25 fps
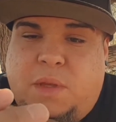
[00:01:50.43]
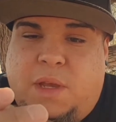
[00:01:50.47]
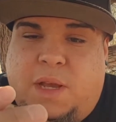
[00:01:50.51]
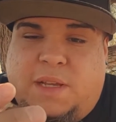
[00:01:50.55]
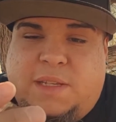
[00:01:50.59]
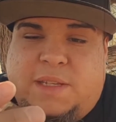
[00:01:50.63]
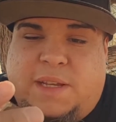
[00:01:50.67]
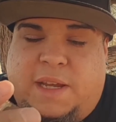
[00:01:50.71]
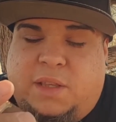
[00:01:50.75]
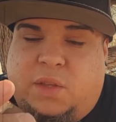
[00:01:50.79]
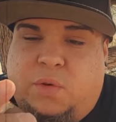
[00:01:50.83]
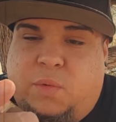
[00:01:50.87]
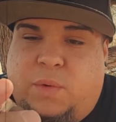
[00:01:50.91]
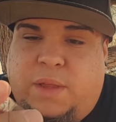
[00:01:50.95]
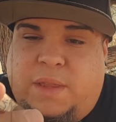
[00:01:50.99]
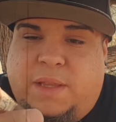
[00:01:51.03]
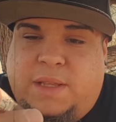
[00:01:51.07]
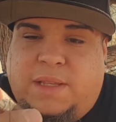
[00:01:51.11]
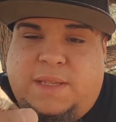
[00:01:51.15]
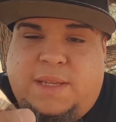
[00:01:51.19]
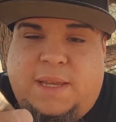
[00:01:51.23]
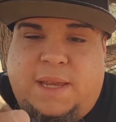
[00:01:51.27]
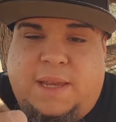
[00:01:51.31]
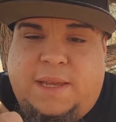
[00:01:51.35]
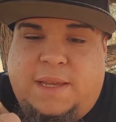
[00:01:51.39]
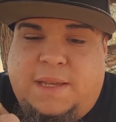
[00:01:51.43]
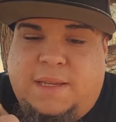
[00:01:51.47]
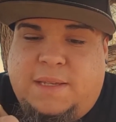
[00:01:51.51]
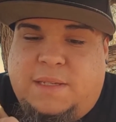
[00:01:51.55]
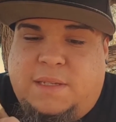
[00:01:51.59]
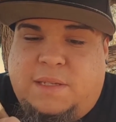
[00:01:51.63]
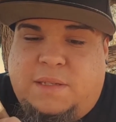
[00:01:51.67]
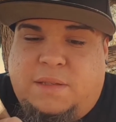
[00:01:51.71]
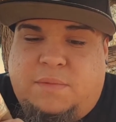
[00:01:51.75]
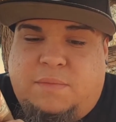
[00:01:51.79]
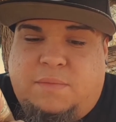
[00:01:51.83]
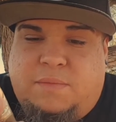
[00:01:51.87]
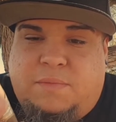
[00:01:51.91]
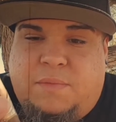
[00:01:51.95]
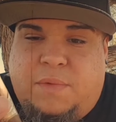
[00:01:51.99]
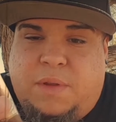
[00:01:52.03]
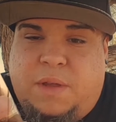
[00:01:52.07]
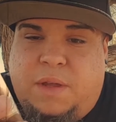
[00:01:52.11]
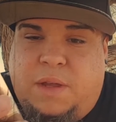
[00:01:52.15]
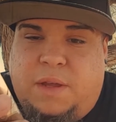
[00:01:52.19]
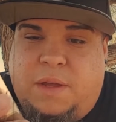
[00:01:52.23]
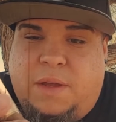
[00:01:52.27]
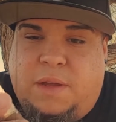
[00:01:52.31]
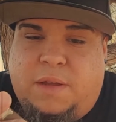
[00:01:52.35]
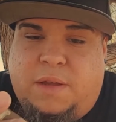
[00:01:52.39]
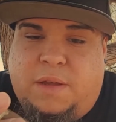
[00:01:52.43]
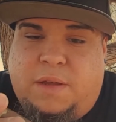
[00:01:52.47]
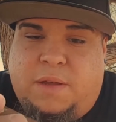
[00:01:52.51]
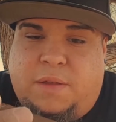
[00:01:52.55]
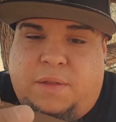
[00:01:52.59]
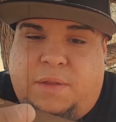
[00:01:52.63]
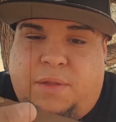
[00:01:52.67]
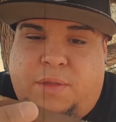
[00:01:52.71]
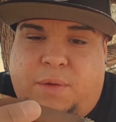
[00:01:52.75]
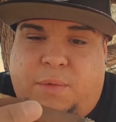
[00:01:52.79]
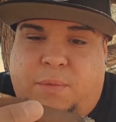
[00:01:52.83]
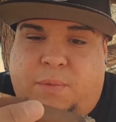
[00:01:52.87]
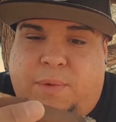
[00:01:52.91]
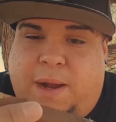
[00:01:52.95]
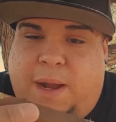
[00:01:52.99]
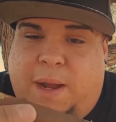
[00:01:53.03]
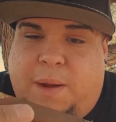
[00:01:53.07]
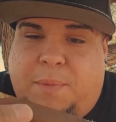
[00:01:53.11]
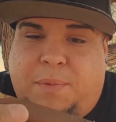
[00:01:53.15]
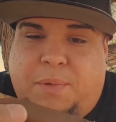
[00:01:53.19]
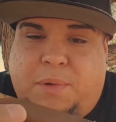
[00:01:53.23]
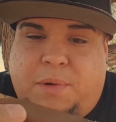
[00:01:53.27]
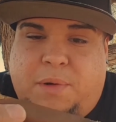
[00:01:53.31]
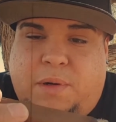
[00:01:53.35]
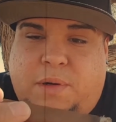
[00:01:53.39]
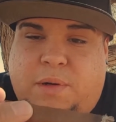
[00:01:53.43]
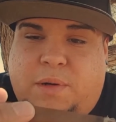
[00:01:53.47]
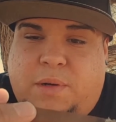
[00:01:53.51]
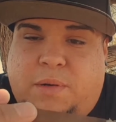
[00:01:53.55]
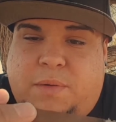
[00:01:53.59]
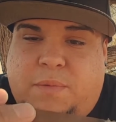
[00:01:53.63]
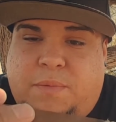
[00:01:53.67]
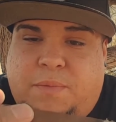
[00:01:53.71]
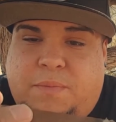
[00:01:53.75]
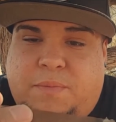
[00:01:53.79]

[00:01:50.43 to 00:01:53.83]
just like the way it tastes. The wrapper,